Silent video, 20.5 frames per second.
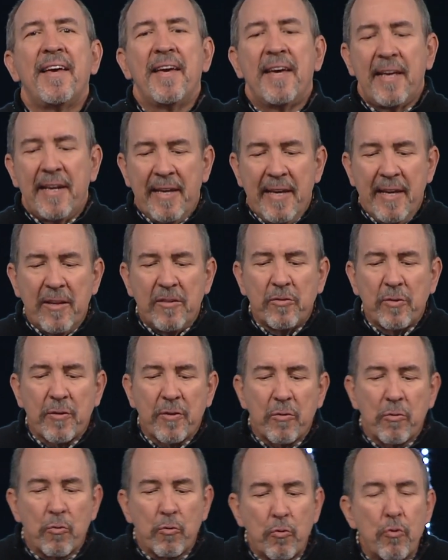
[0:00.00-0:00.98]
It ends with
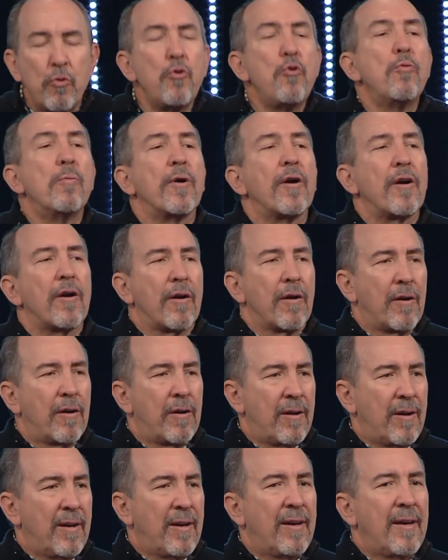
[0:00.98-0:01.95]
a rumor
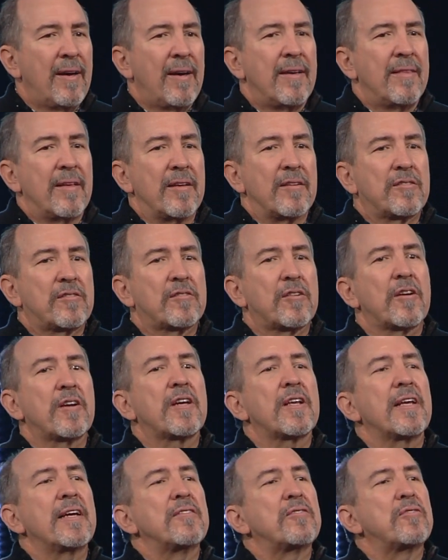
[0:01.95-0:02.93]
that
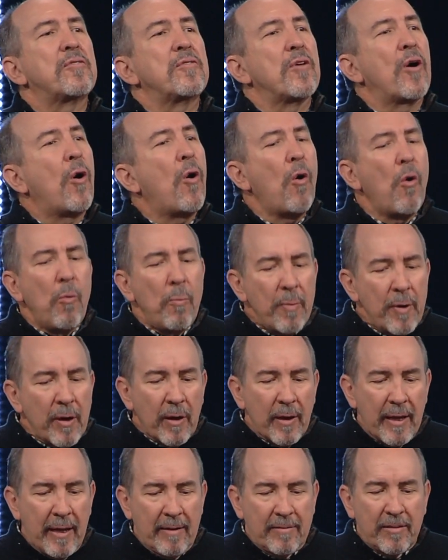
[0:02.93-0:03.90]
circulates through the whole
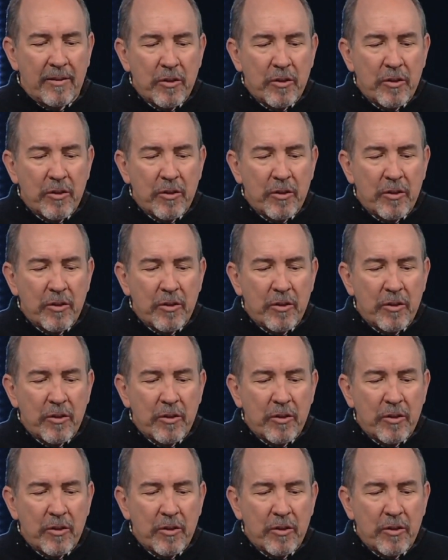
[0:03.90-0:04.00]
Middle East.